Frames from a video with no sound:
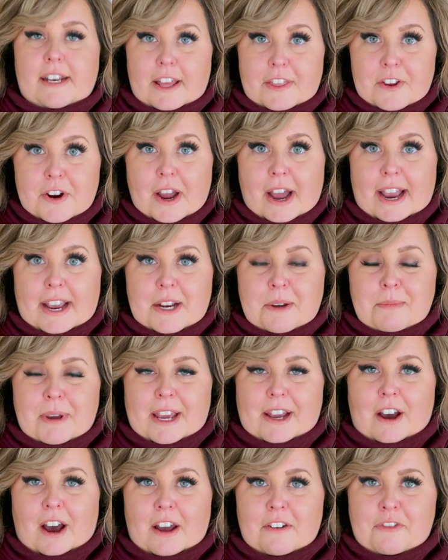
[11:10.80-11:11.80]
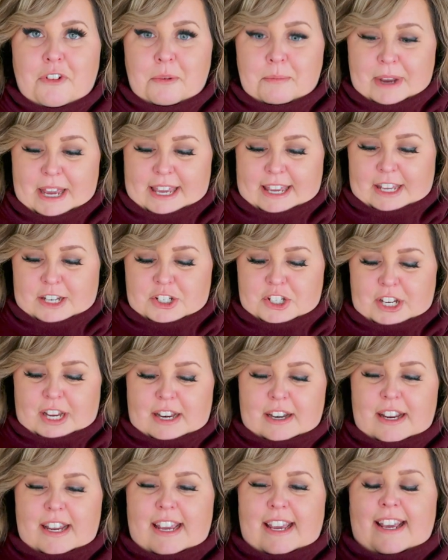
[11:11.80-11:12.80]
Another item I got from my
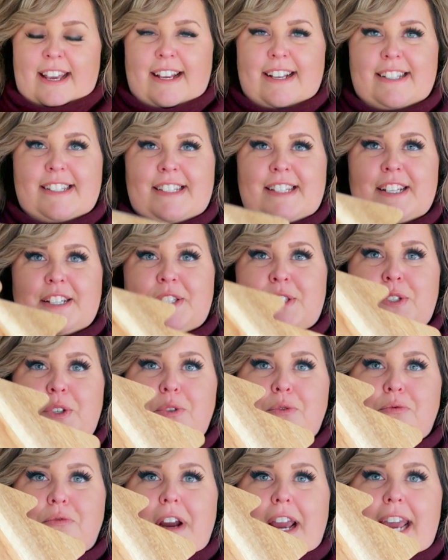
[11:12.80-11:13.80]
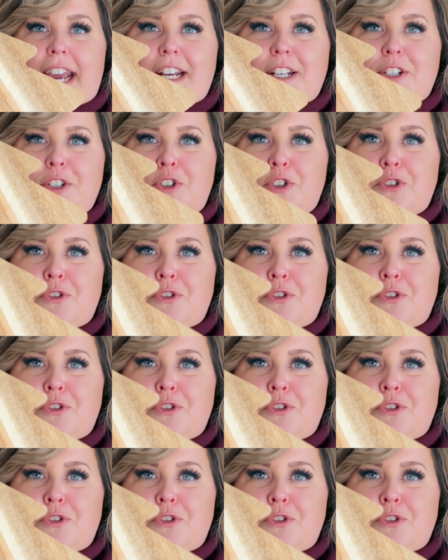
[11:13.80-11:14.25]
kitchen is this great